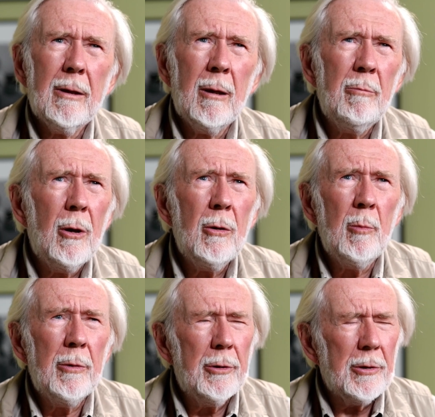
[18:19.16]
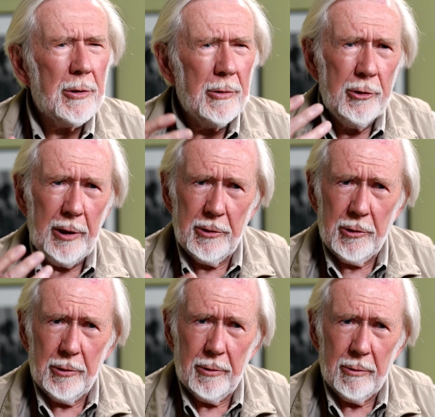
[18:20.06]
a moment, just a
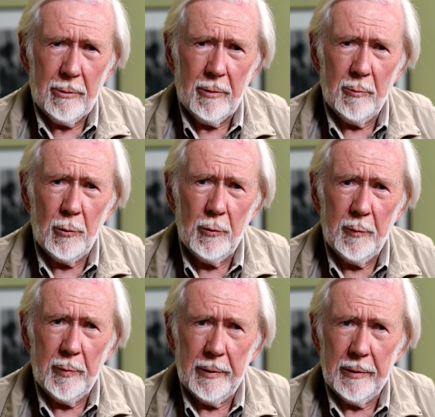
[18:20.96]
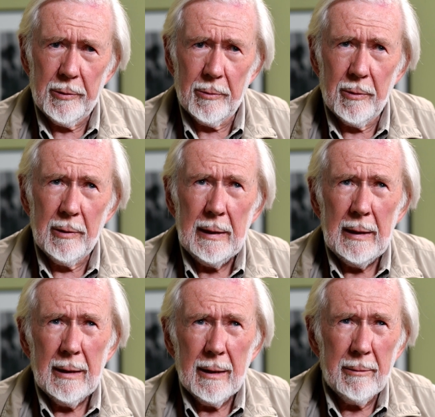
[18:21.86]
gesture or a movement, or,
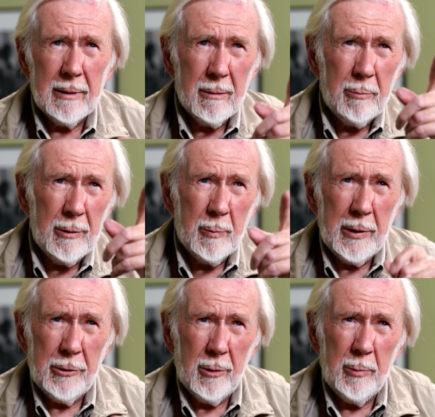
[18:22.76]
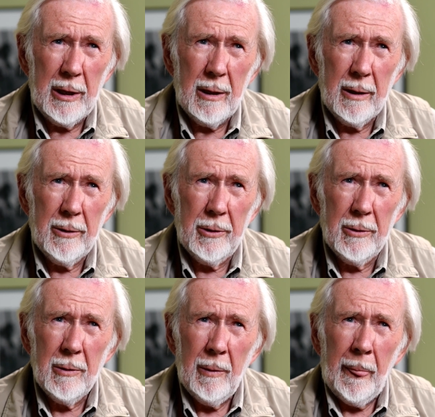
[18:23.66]
I mean, the picture behind
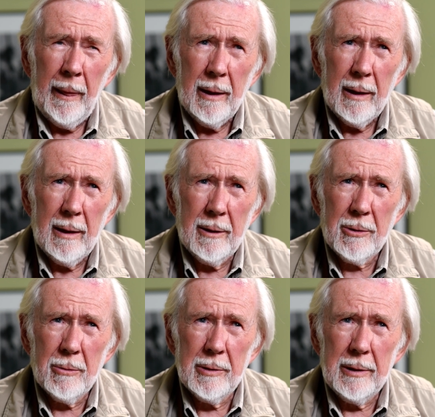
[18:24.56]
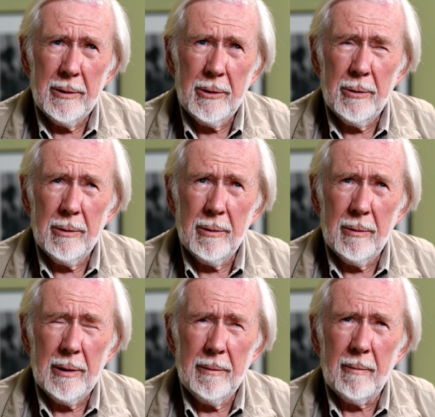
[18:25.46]
you, I saw these
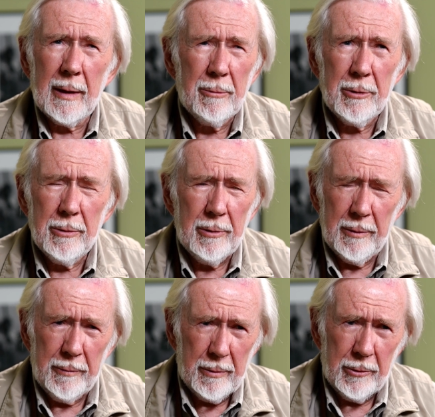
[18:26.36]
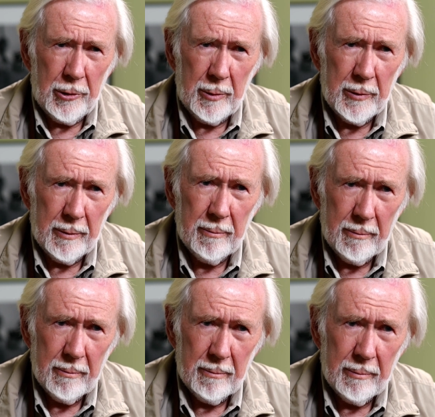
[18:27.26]
two, I was shooting for a German
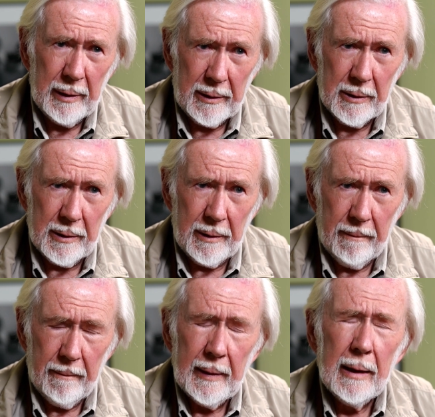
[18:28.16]
magazine,